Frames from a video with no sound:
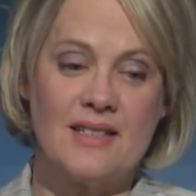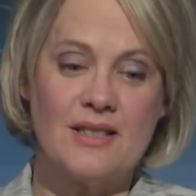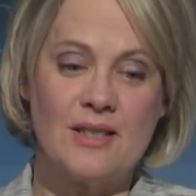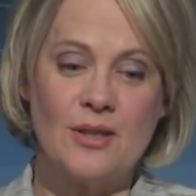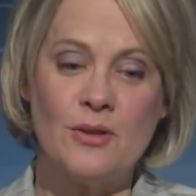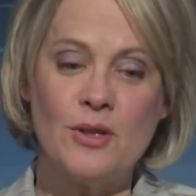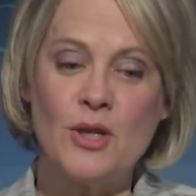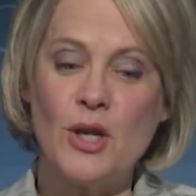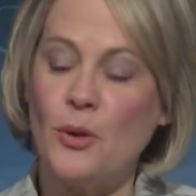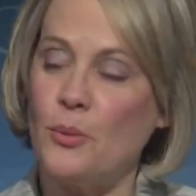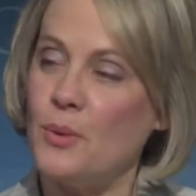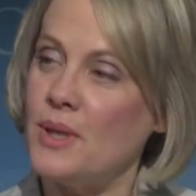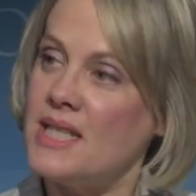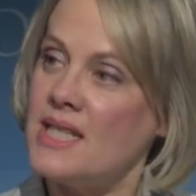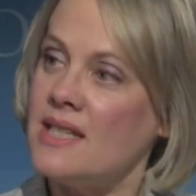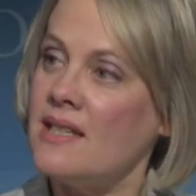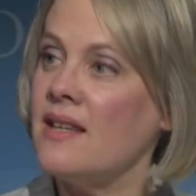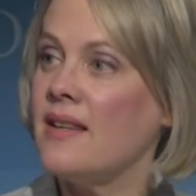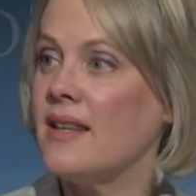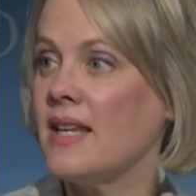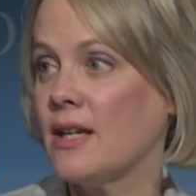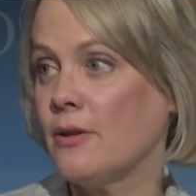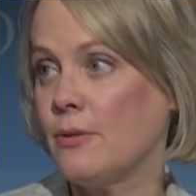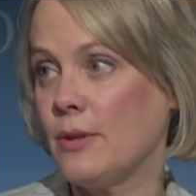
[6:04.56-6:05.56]
so no, we
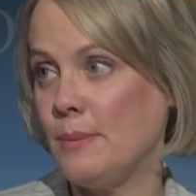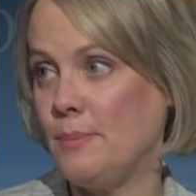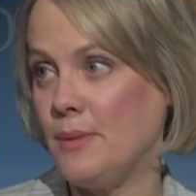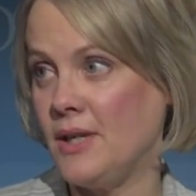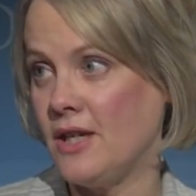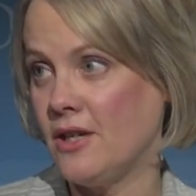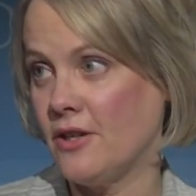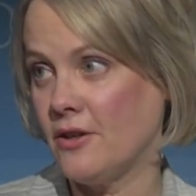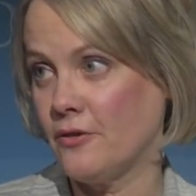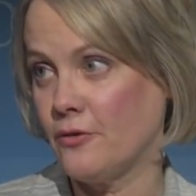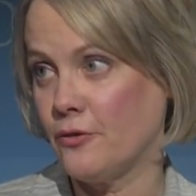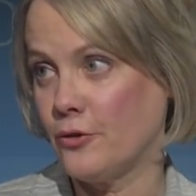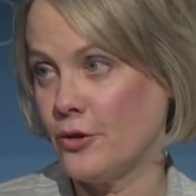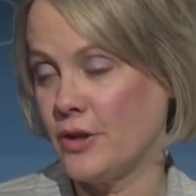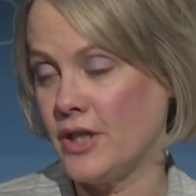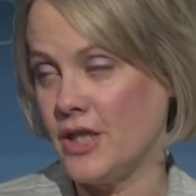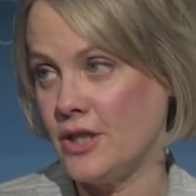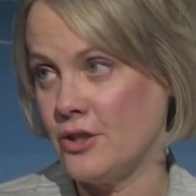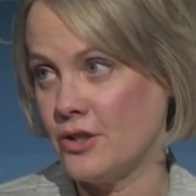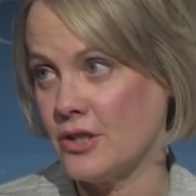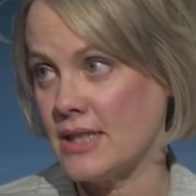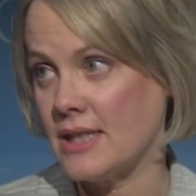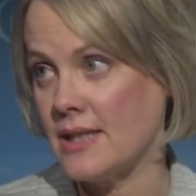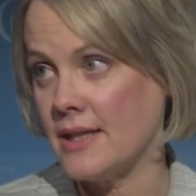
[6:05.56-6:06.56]
didn't think we'd be here 40
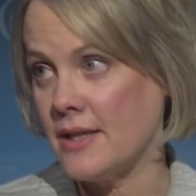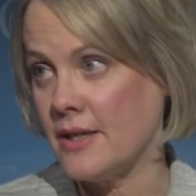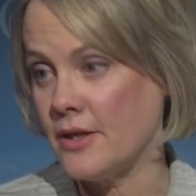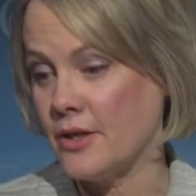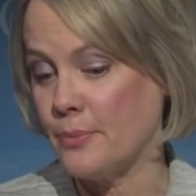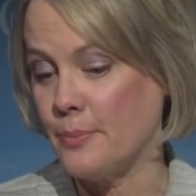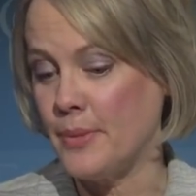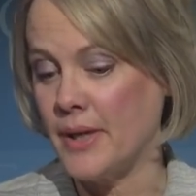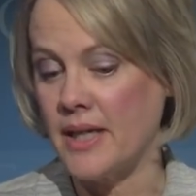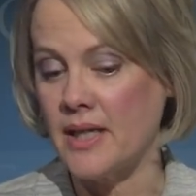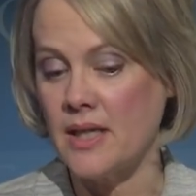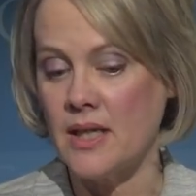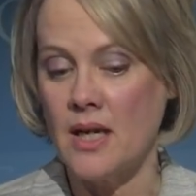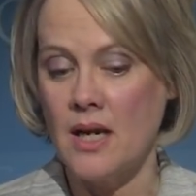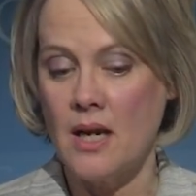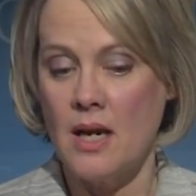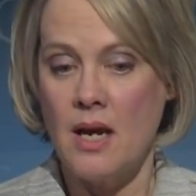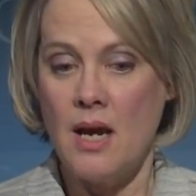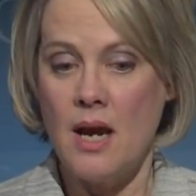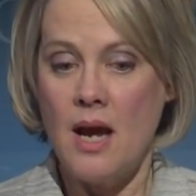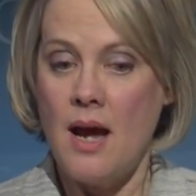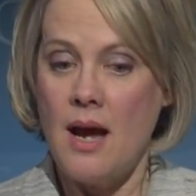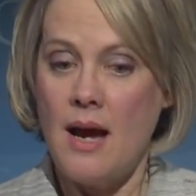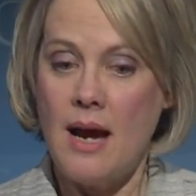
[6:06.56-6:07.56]
years later, but
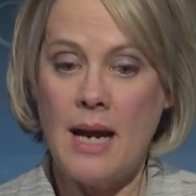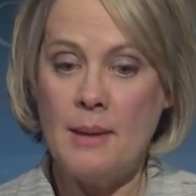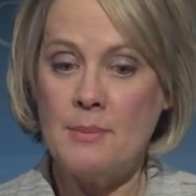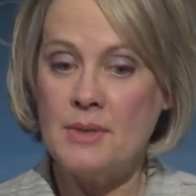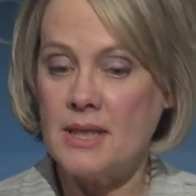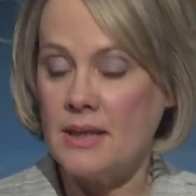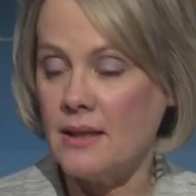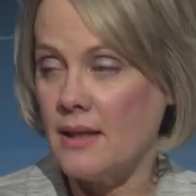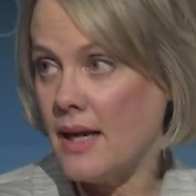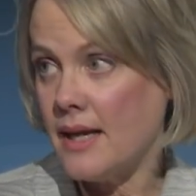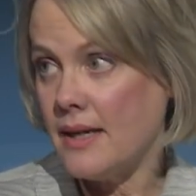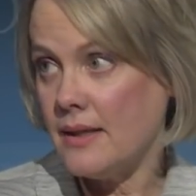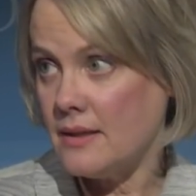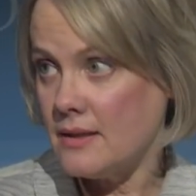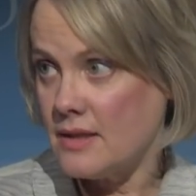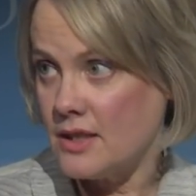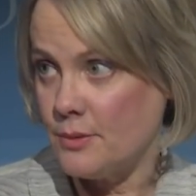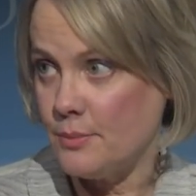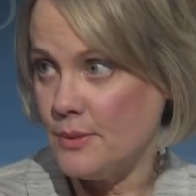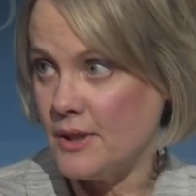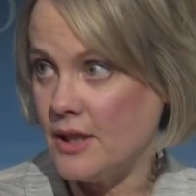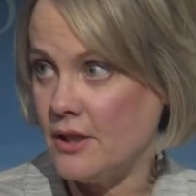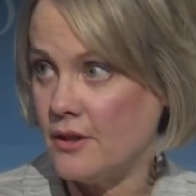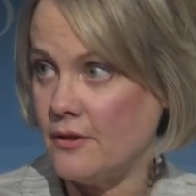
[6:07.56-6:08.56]
I'm delighted
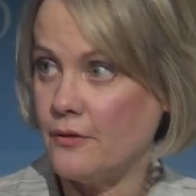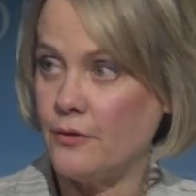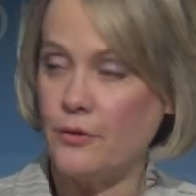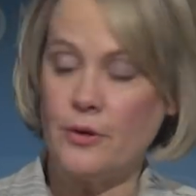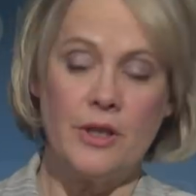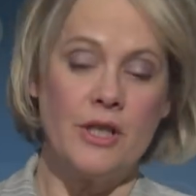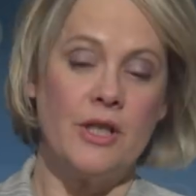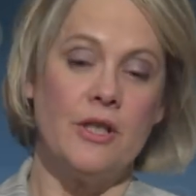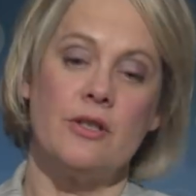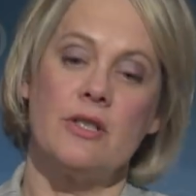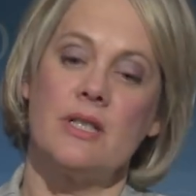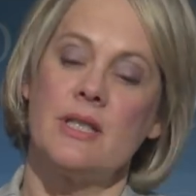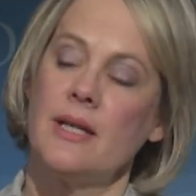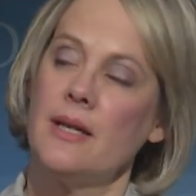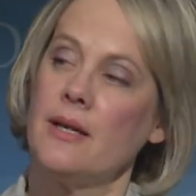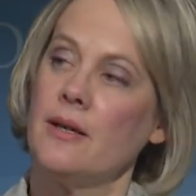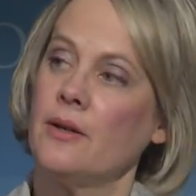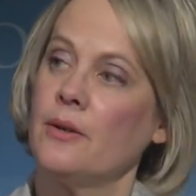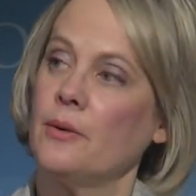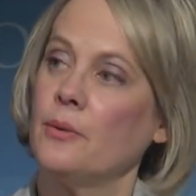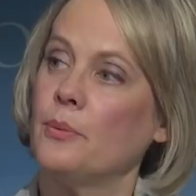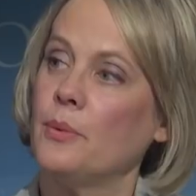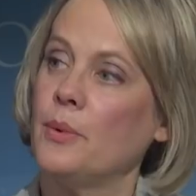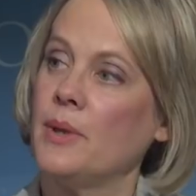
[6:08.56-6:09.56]
to be here 40 years
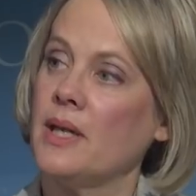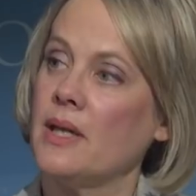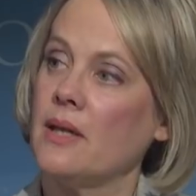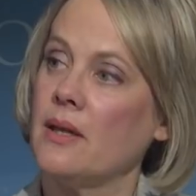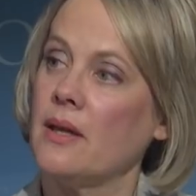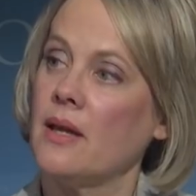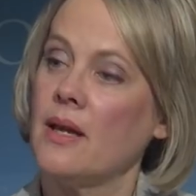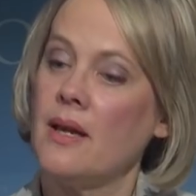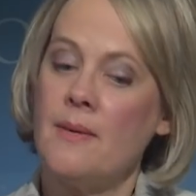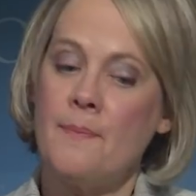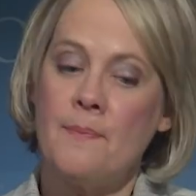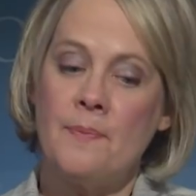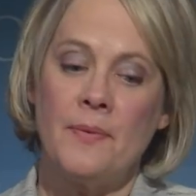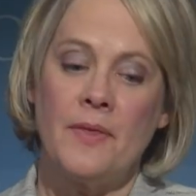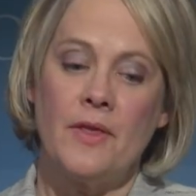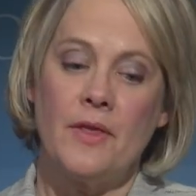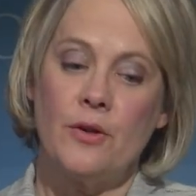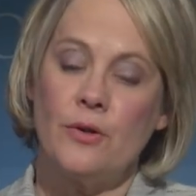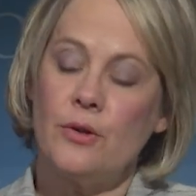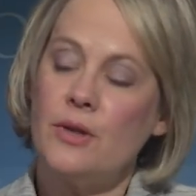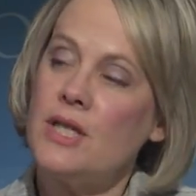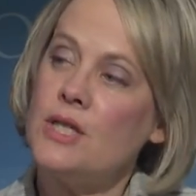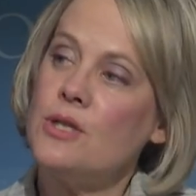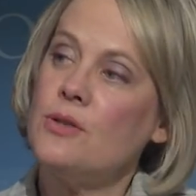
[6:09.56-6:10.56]
later with
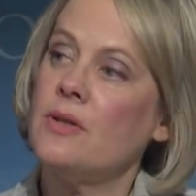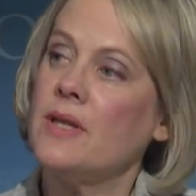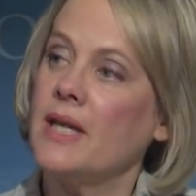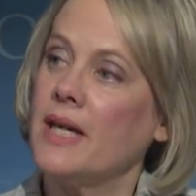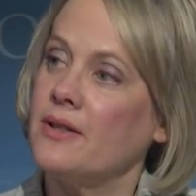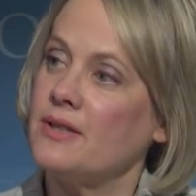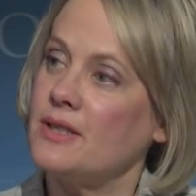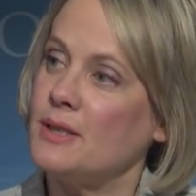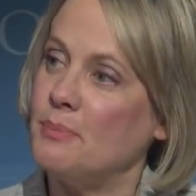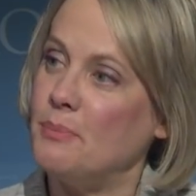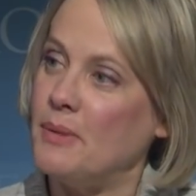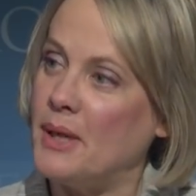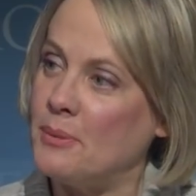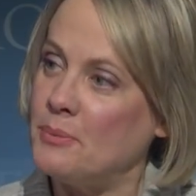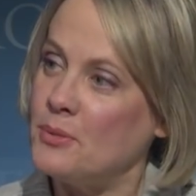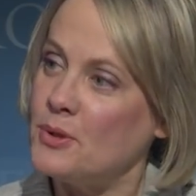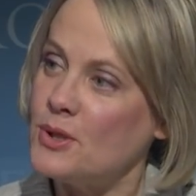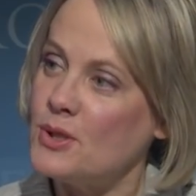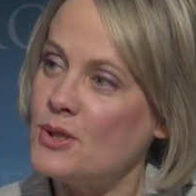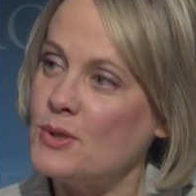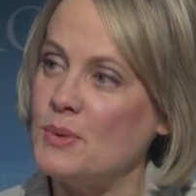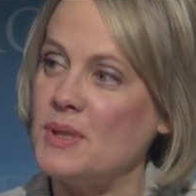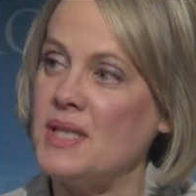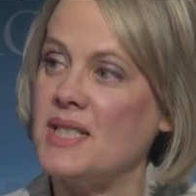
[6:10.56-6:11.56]
32,000
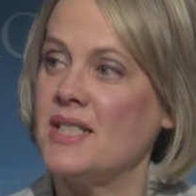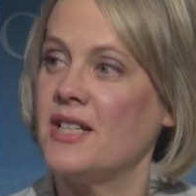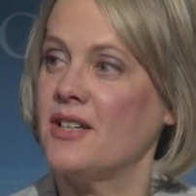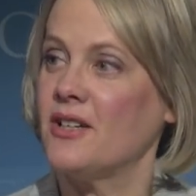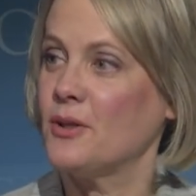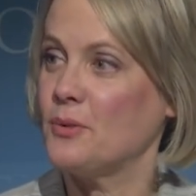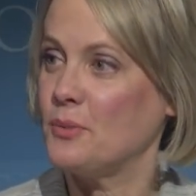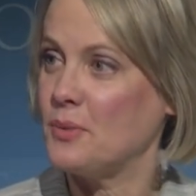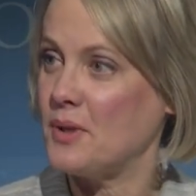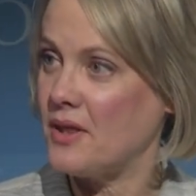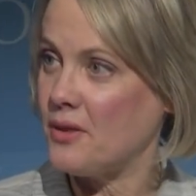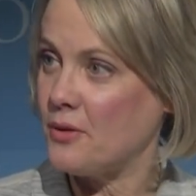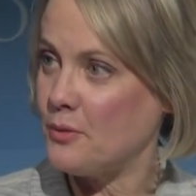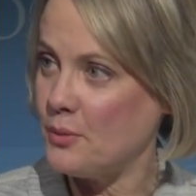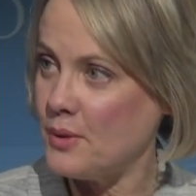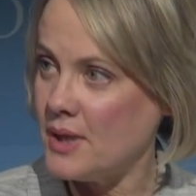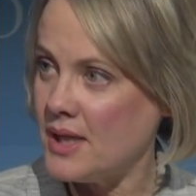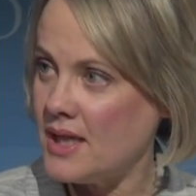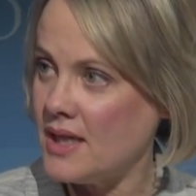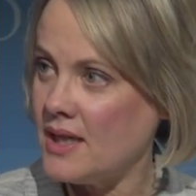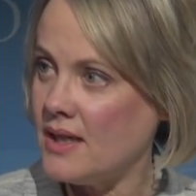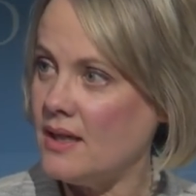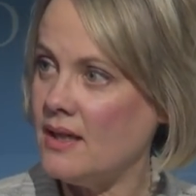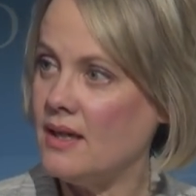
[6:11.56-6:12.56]
members. We started with
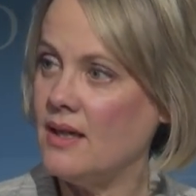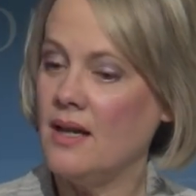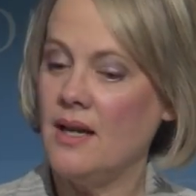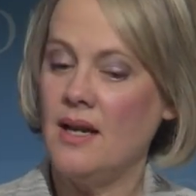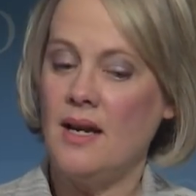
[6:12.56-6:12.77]
3,